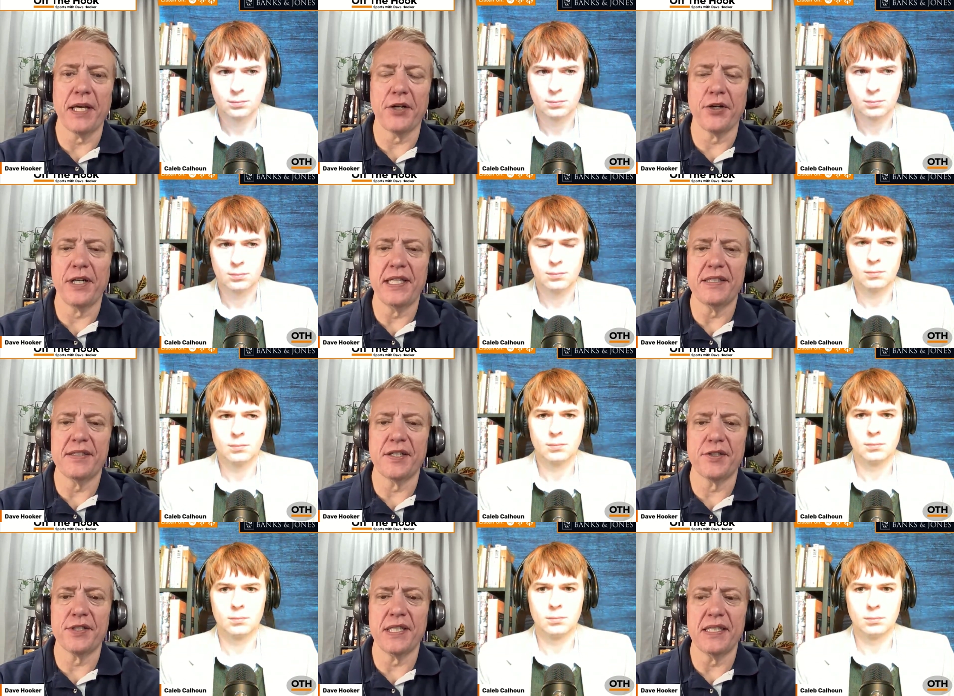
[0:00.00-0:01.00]
Speaker 1: better is their
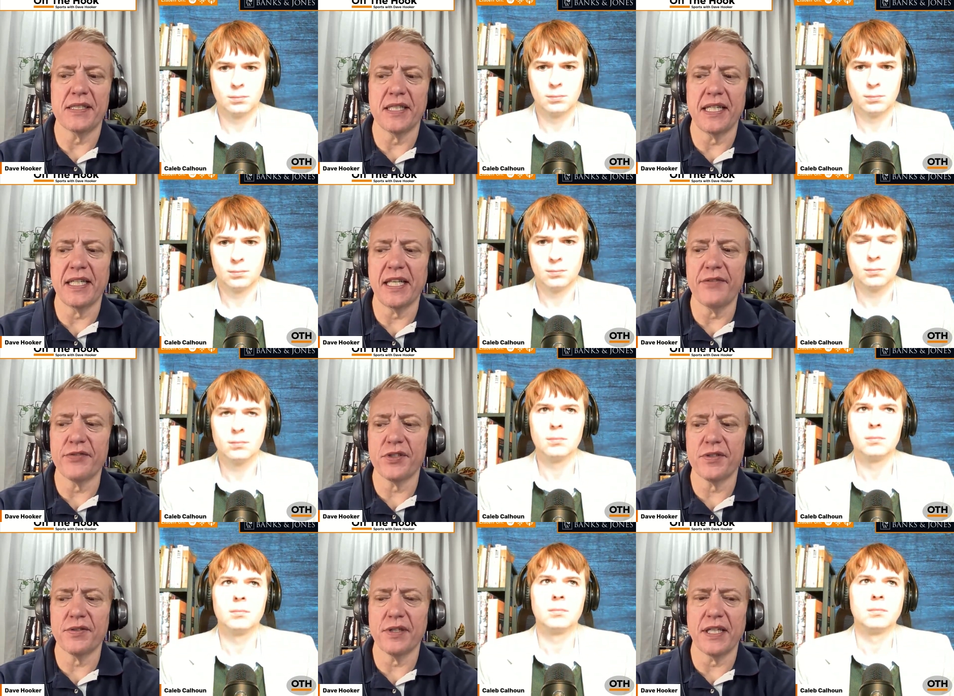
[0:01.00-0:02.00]
season? And give
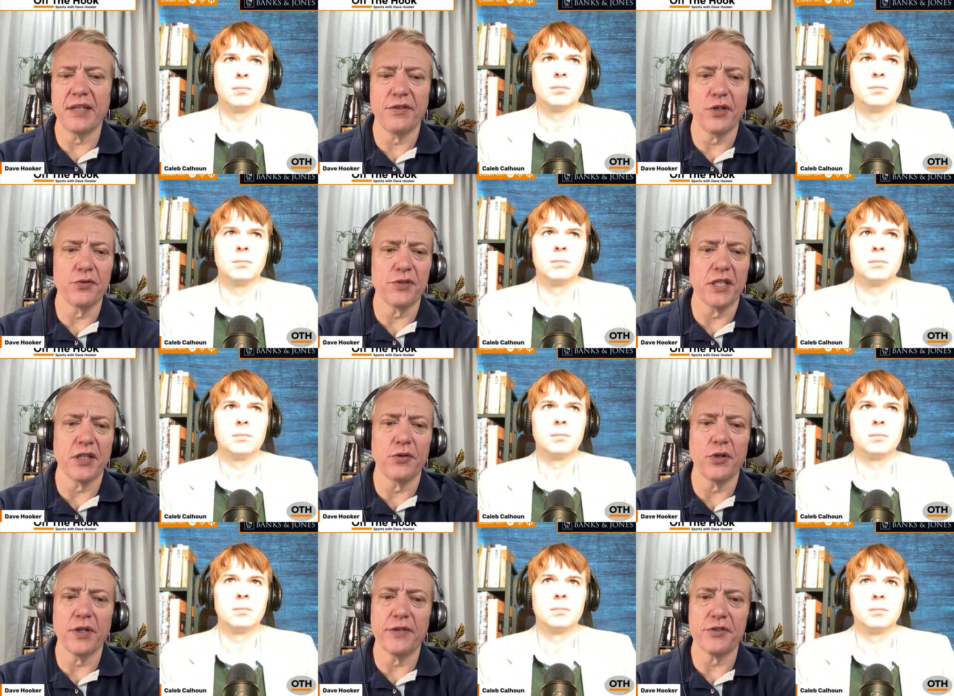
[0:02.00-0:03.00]
us, get those that don't
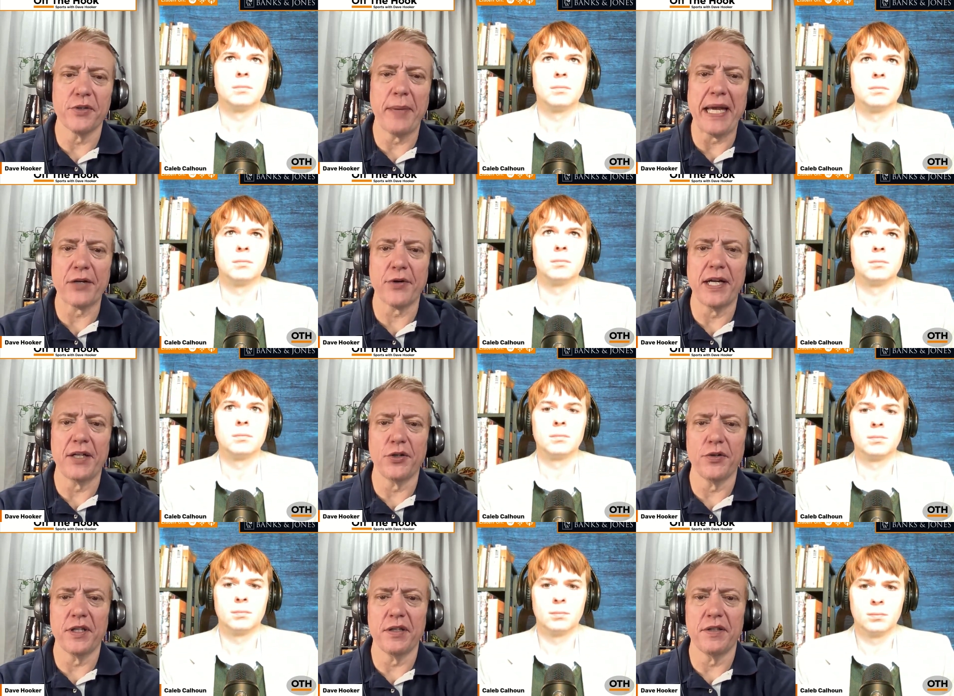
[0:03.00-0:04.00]
know, give us a background on
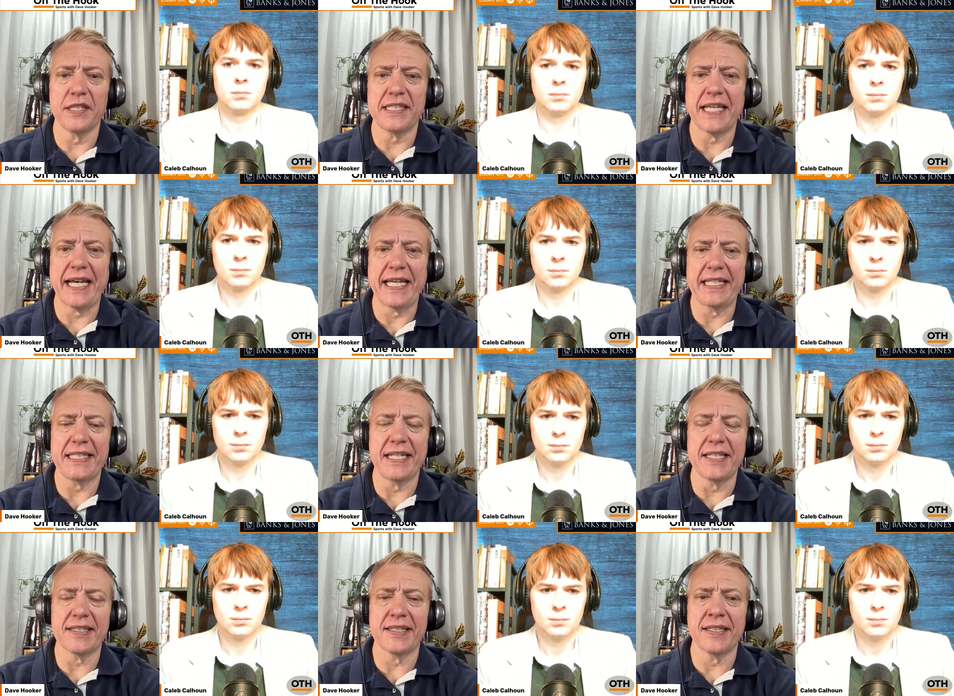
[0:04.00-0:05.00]
the tie to
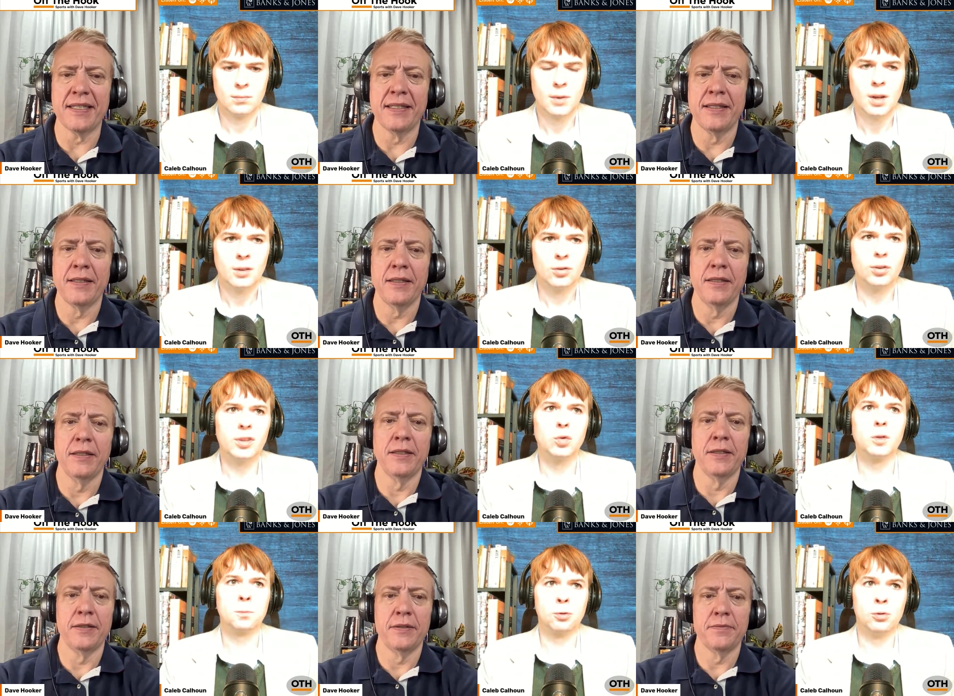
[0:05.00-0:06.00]
Tennessee.
Speaker 2: So this was
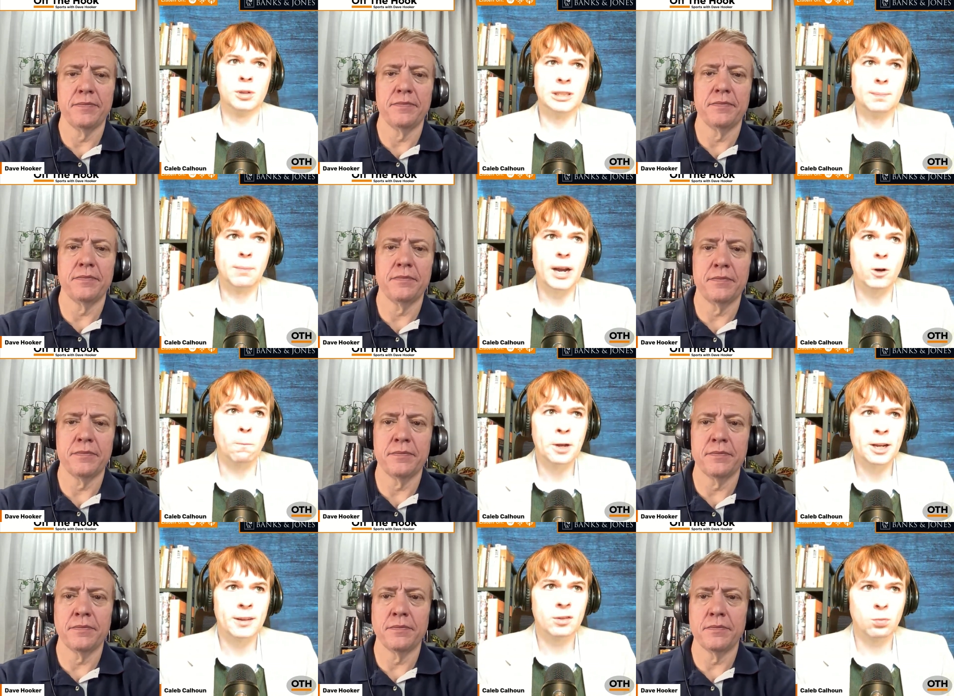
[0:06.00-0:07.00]
Pruitt. Michael
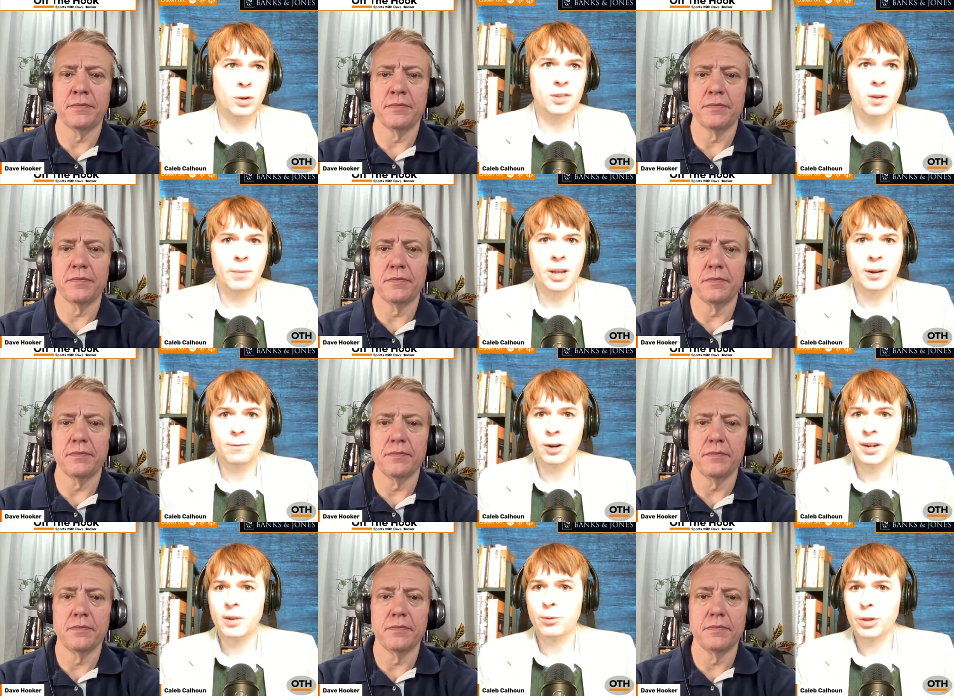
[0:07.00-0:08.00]
Penix was committed, funny
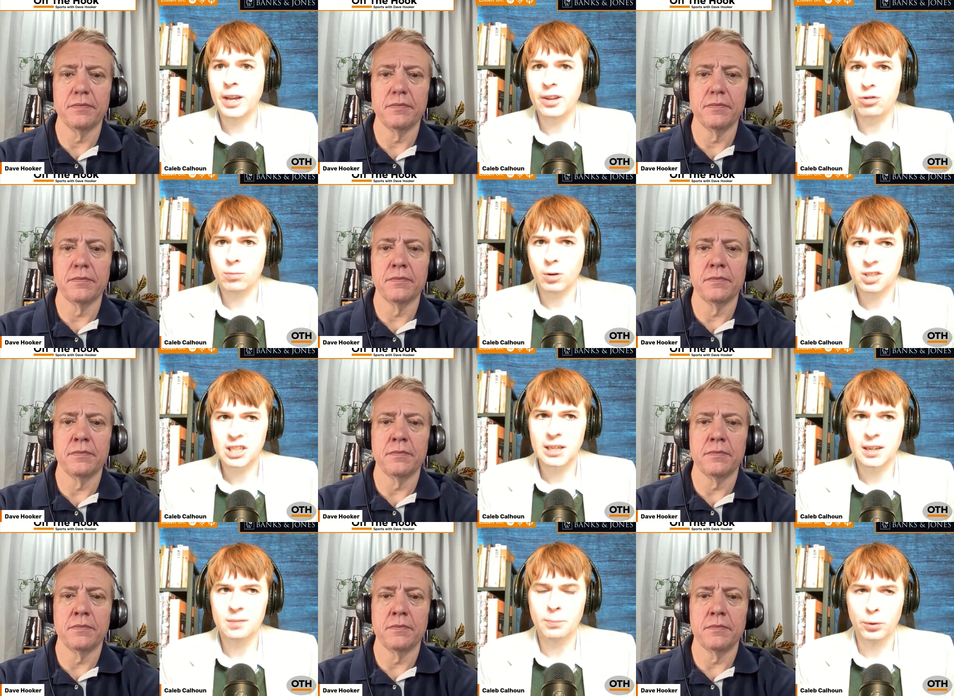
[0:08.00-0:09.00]
enough, with Adrian
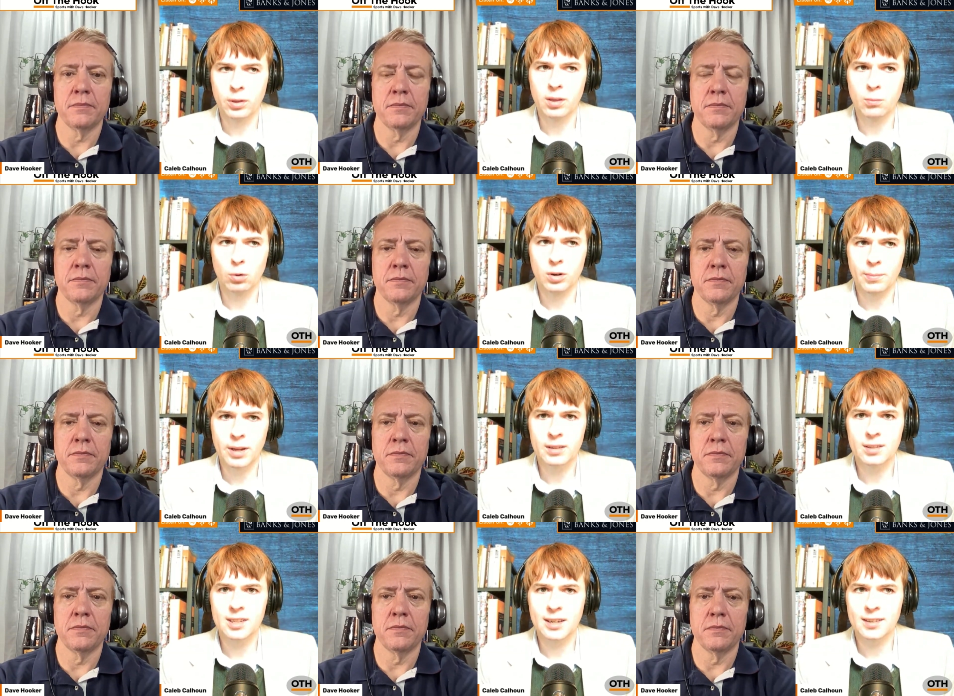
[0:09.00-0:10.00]
Martinez. Both of them were committed to
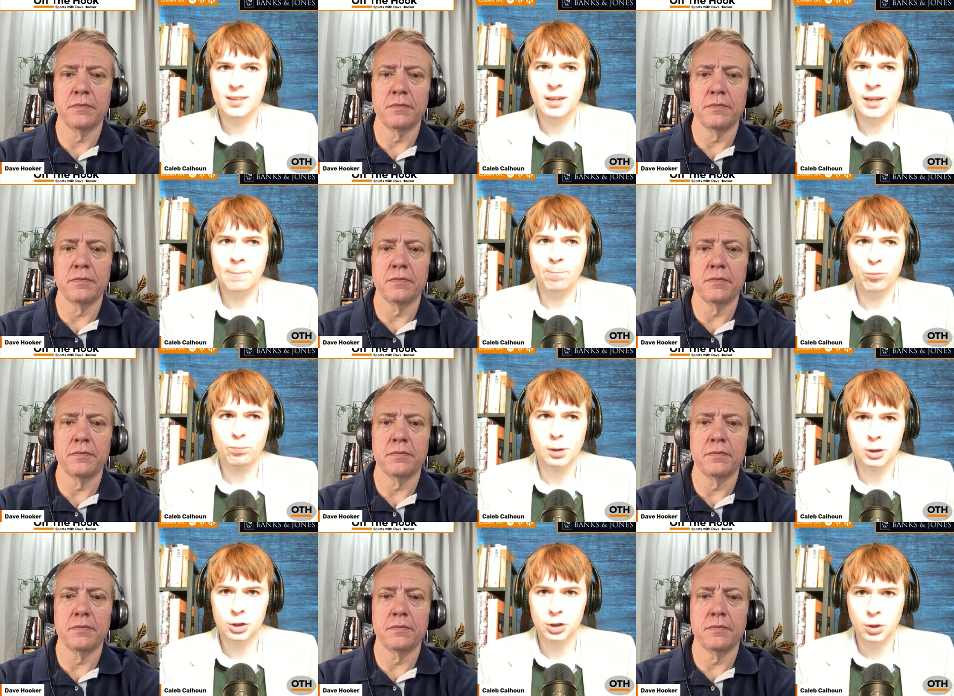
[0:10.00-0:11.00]
Tennessee.
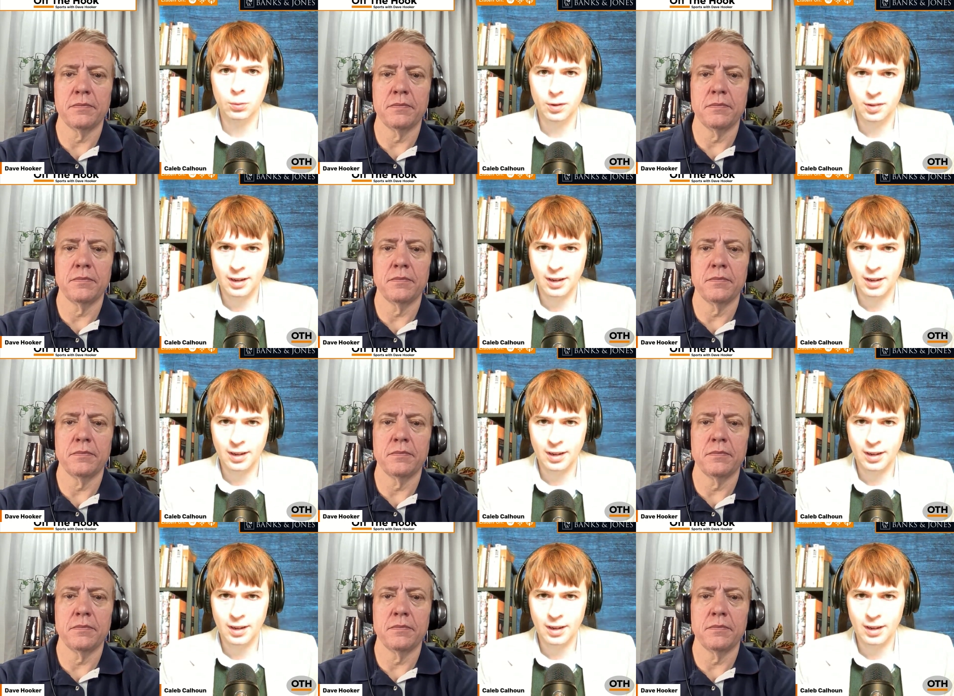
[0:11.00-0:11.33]
Butch Jones